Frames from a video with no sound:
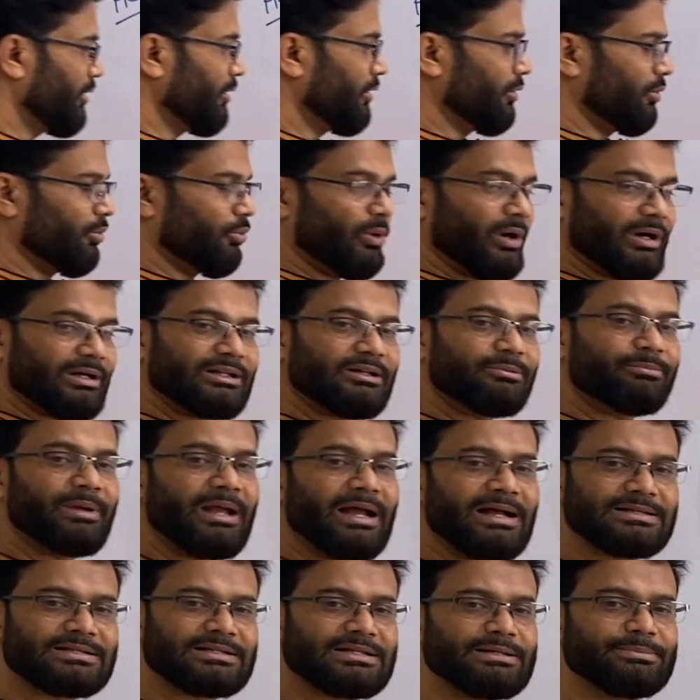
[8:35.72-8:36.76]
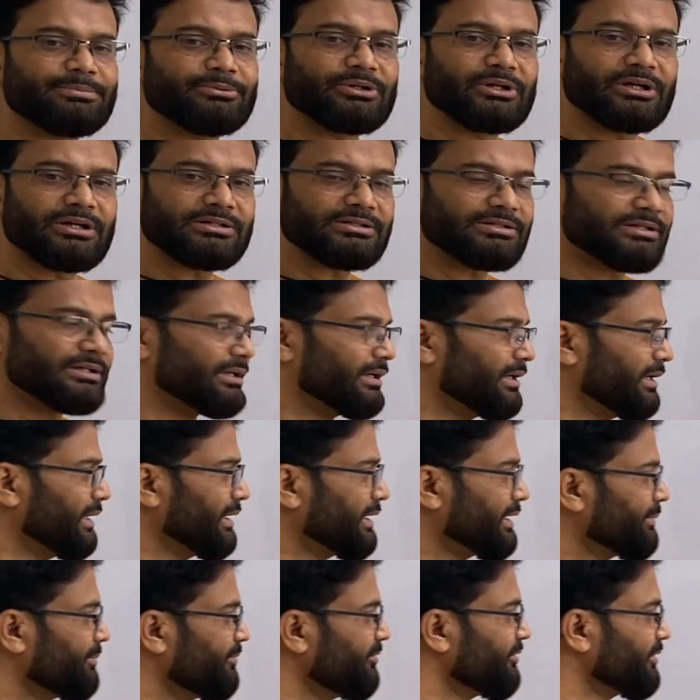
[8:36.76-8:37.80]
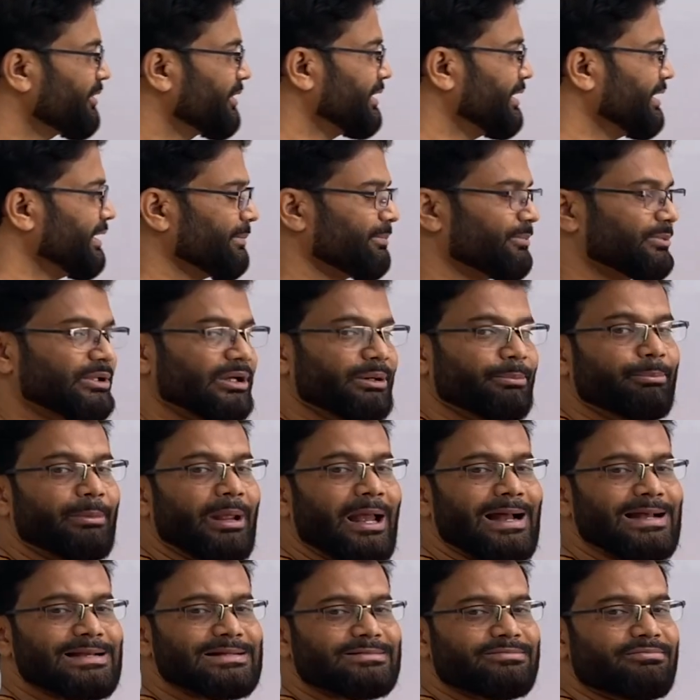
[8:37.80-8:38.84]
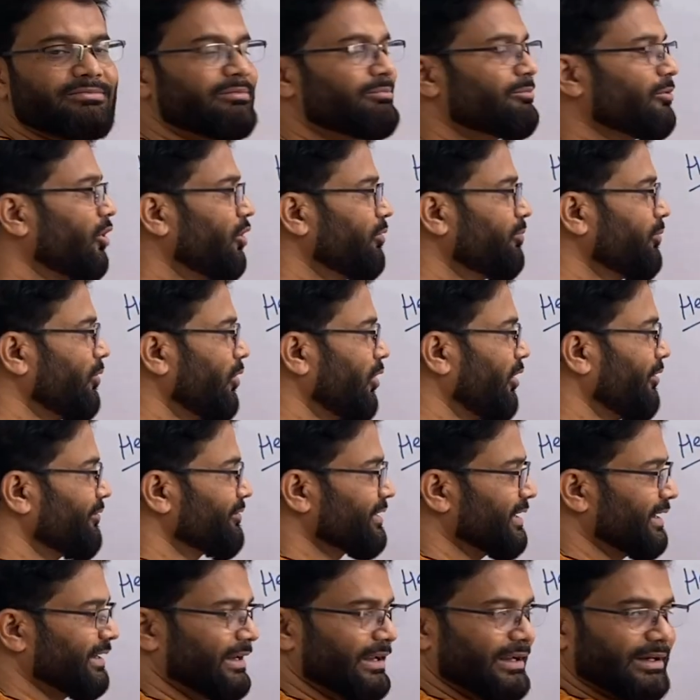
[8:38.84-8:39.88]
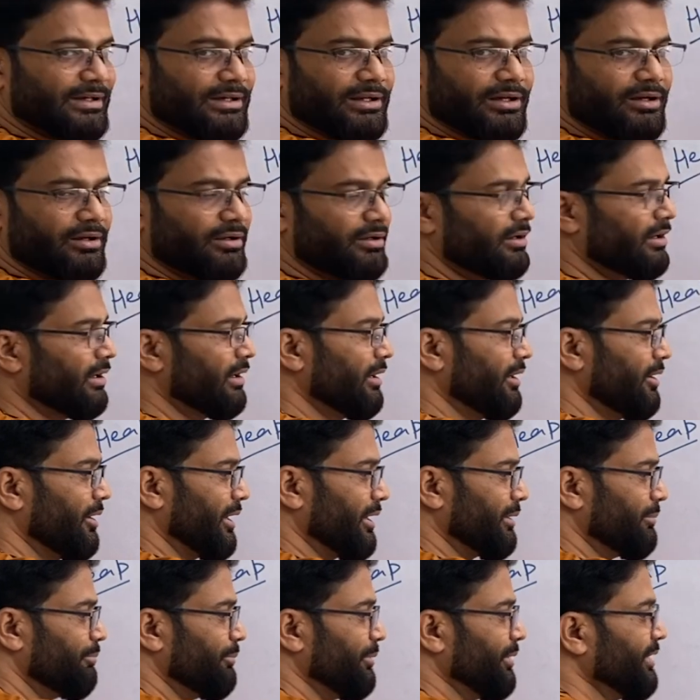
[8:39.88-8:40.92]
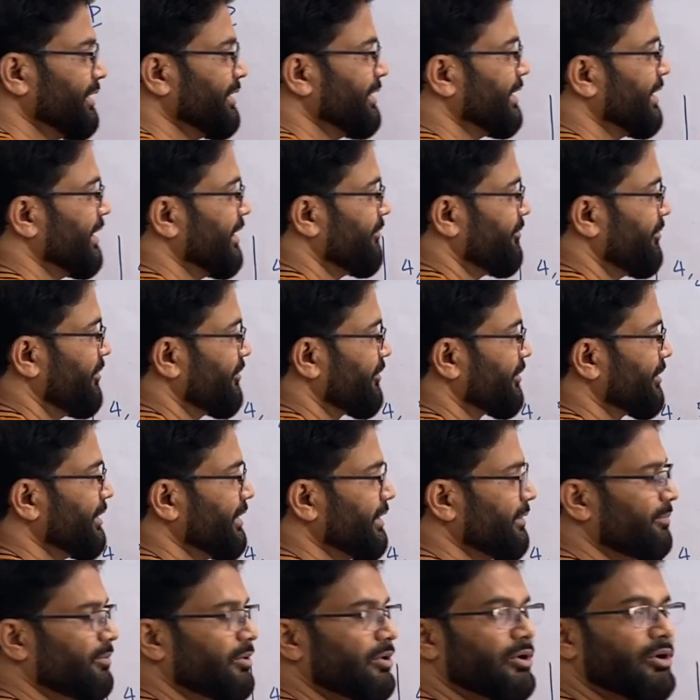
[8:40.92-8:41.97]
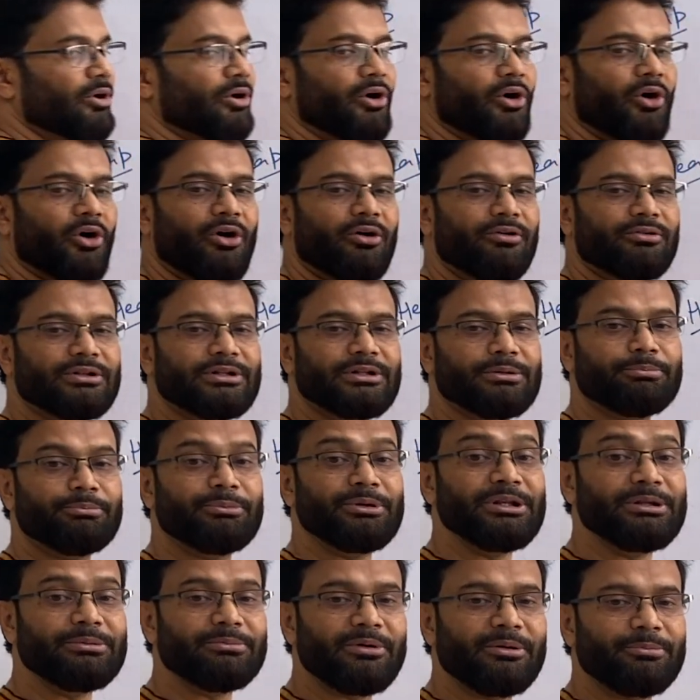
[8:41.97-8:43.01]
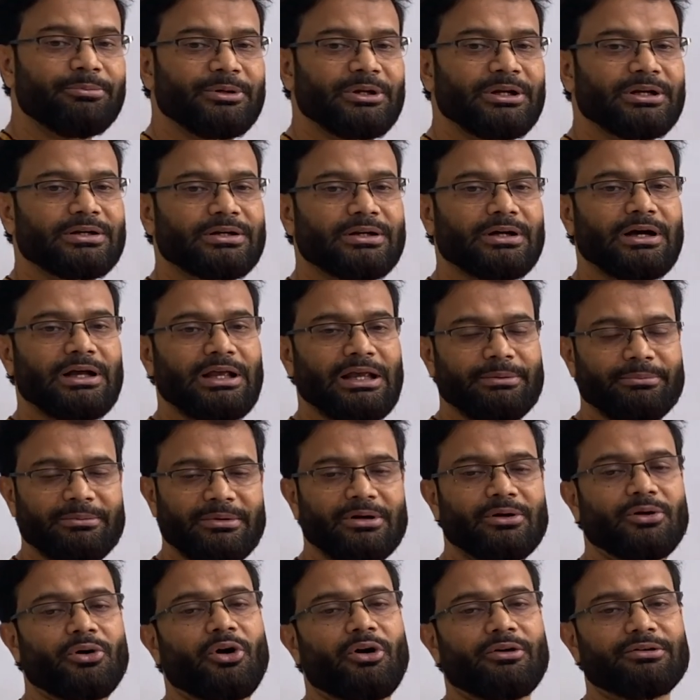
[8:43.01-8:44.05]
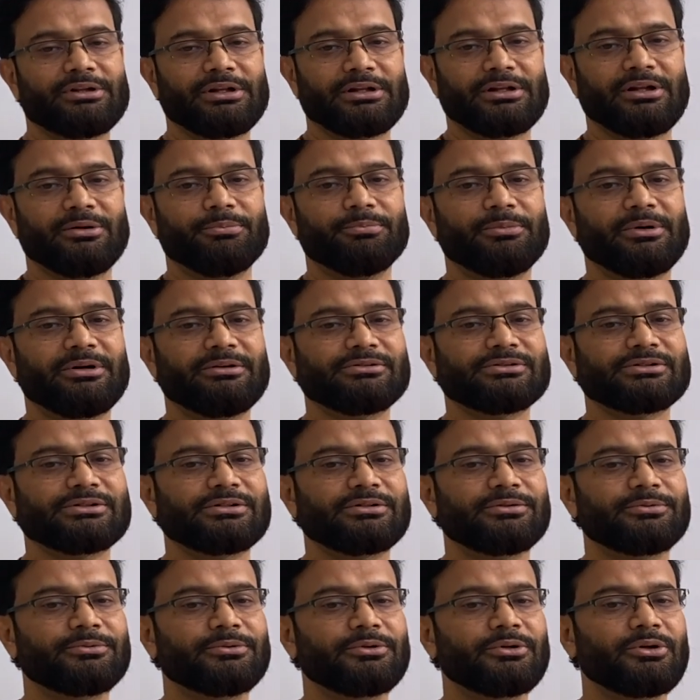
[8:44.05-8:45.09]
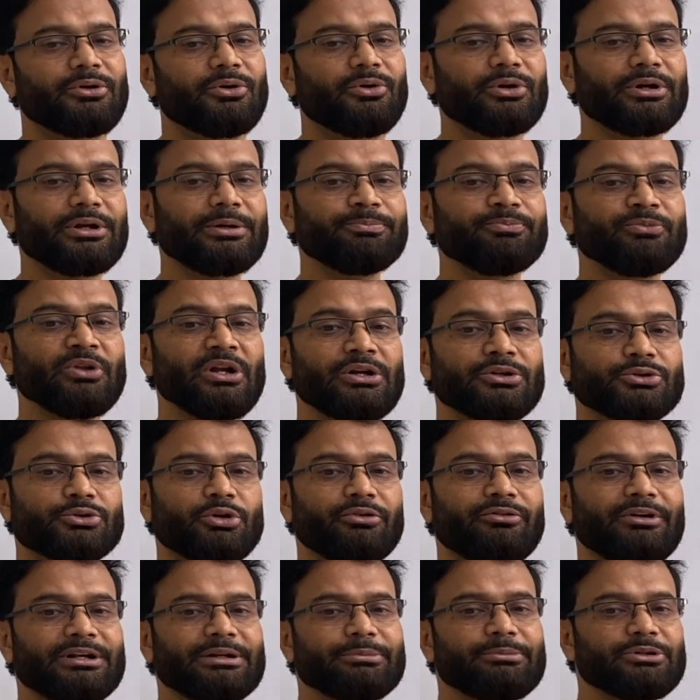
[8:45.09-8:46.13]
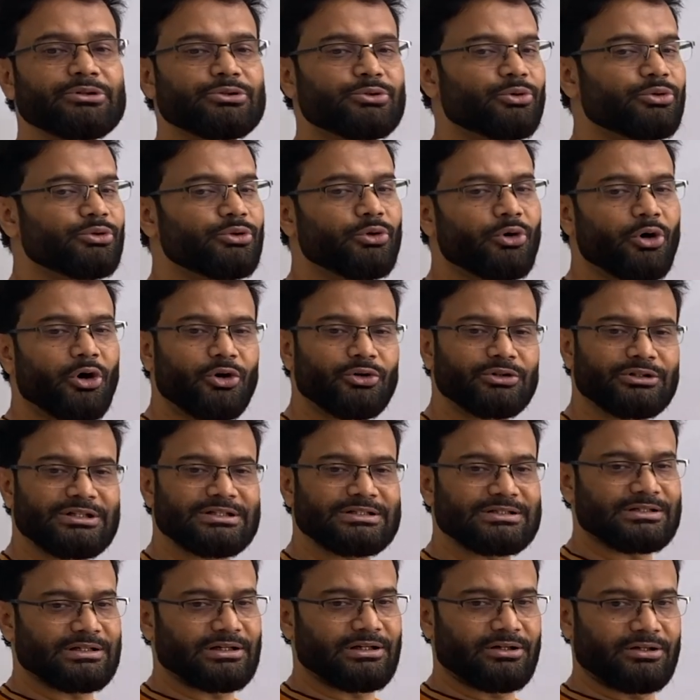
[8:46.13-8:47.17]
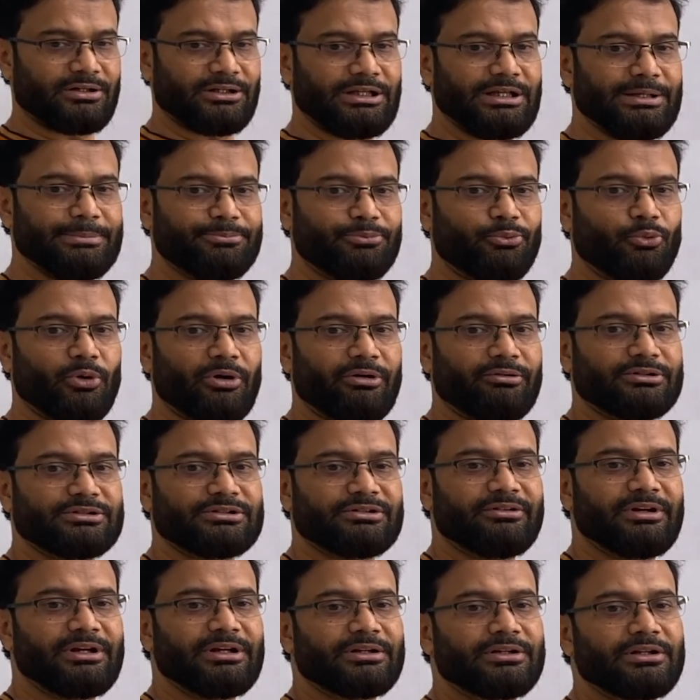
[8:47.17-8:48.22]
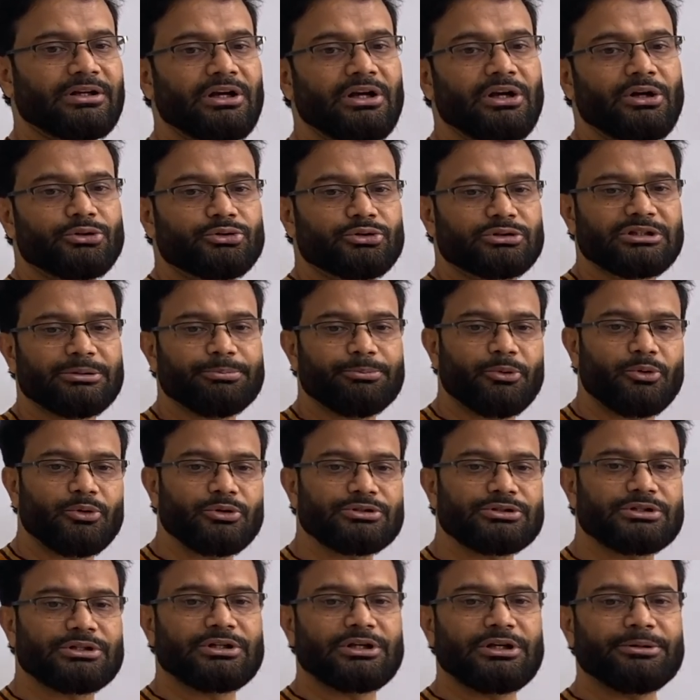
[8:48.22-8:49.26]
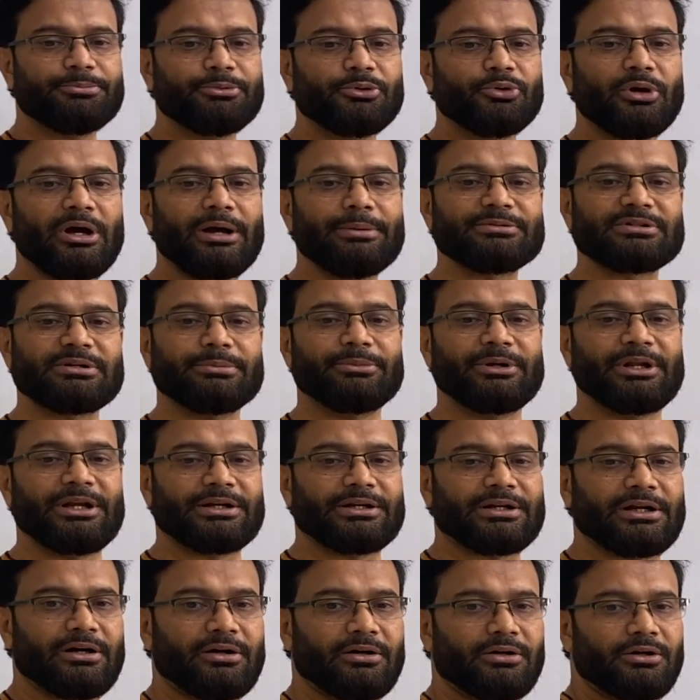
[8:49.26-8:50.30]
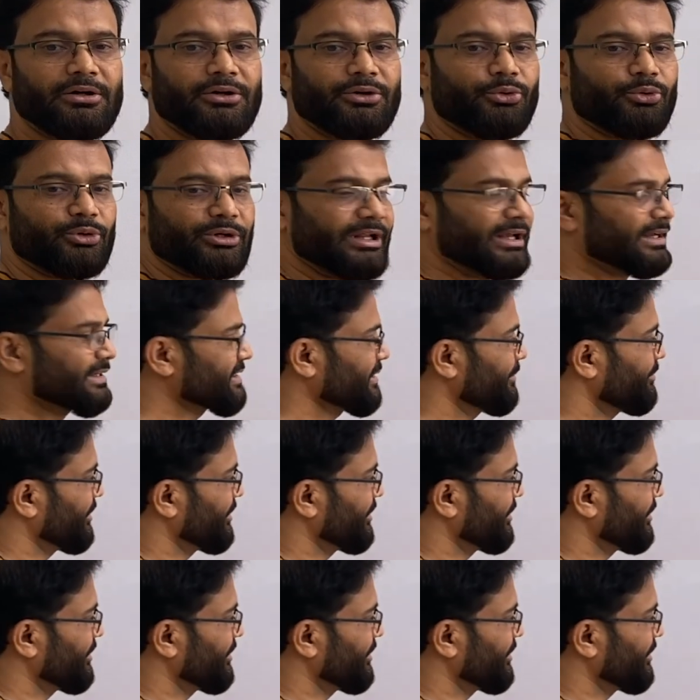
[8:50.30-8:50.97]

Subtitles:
What the max heap does, it will give the maximum of all the data, and min heap will give all minimum data among all the numbers. Okay, so let me show you how this heap works, right? So suppose if you have some data, you take some